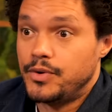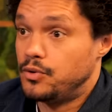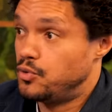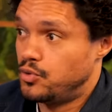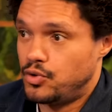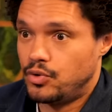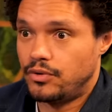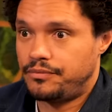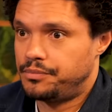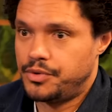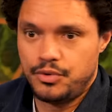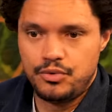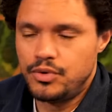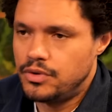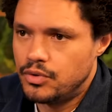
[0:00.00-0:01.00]
you, you,
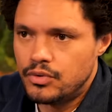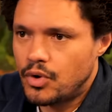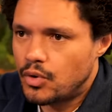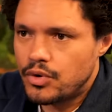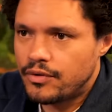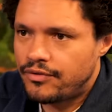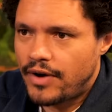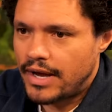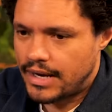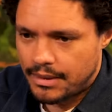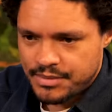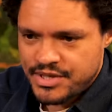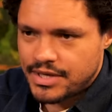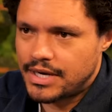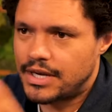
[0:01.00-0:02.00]
you, you know, you're fine.
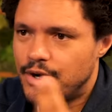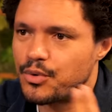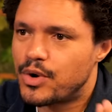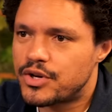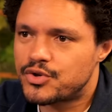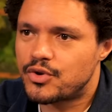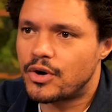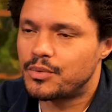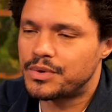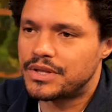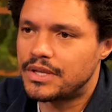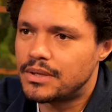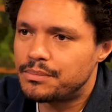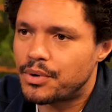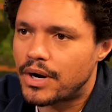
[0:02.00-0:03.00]
I'm sitting in a restaurant
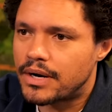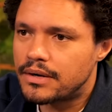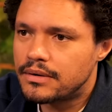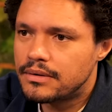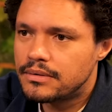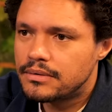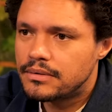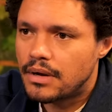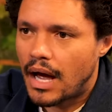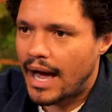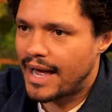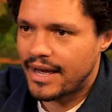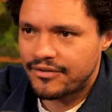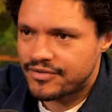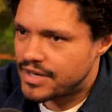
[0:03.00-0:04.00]
with Neal Brennan.
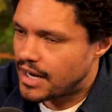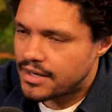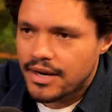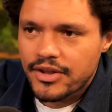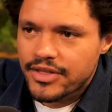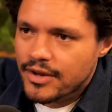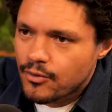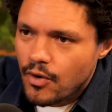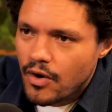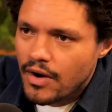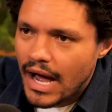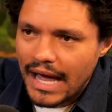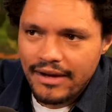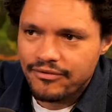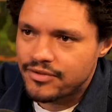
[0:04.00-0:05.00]
I have done nothing
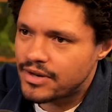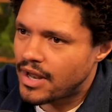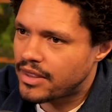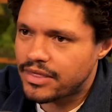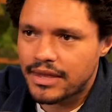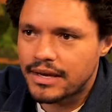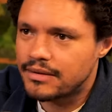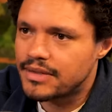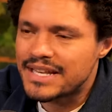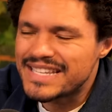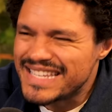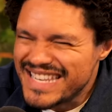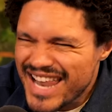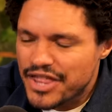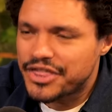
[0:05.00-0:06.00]
wrong. I have nothing.
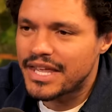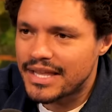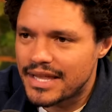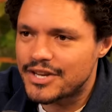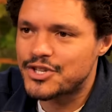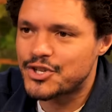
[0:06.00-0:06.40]
There's nothing